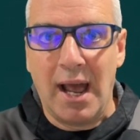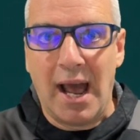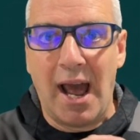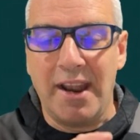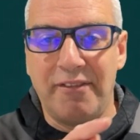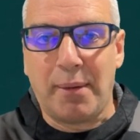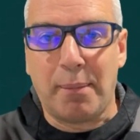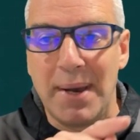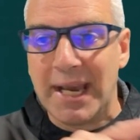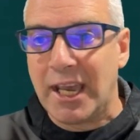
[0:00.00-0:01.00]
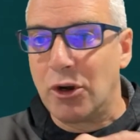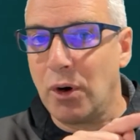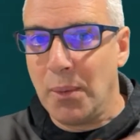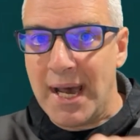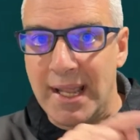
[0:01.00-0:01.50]
And if I make it go
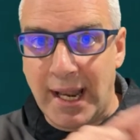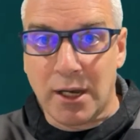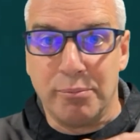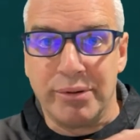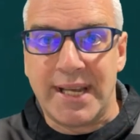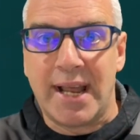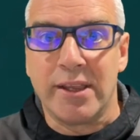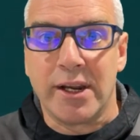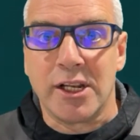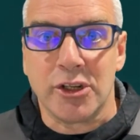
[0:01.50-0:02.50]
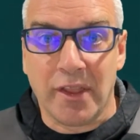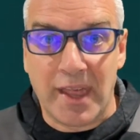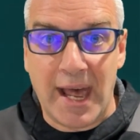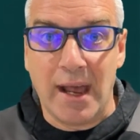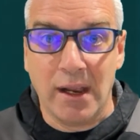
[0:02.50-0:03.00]
away, then I can pretend that it's not
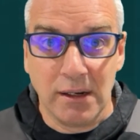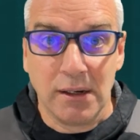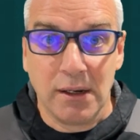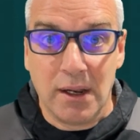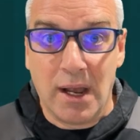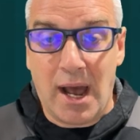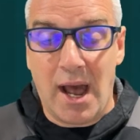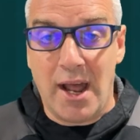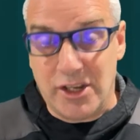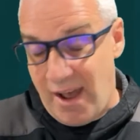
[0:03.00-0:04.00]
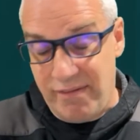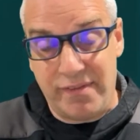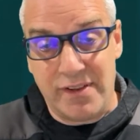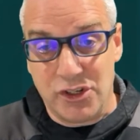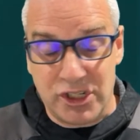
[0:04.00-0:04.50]
there. And
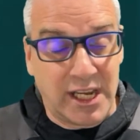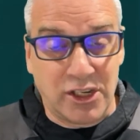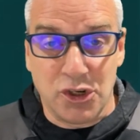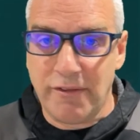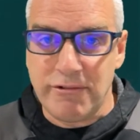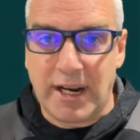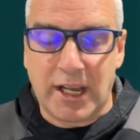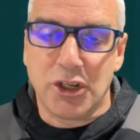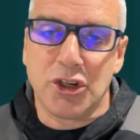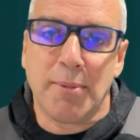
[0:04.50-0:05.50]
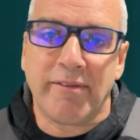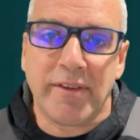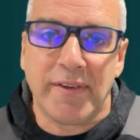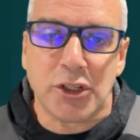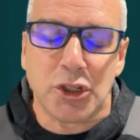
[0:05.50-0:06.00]
everything just ticks over and I assume
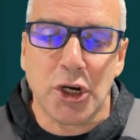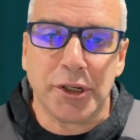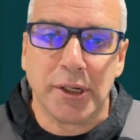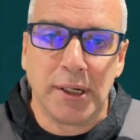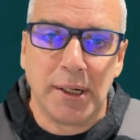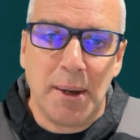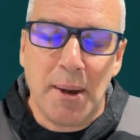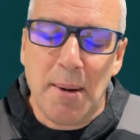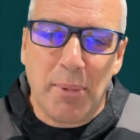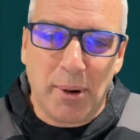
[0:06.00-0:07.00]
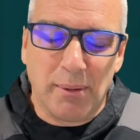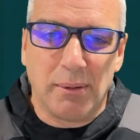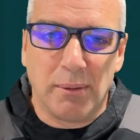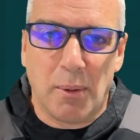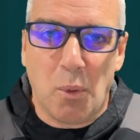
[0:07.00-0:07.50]
everything's good. But
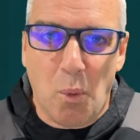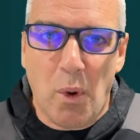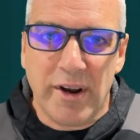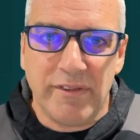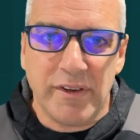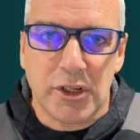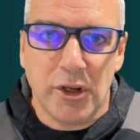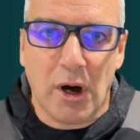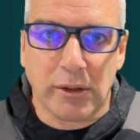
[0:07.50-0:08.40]
what if it's not?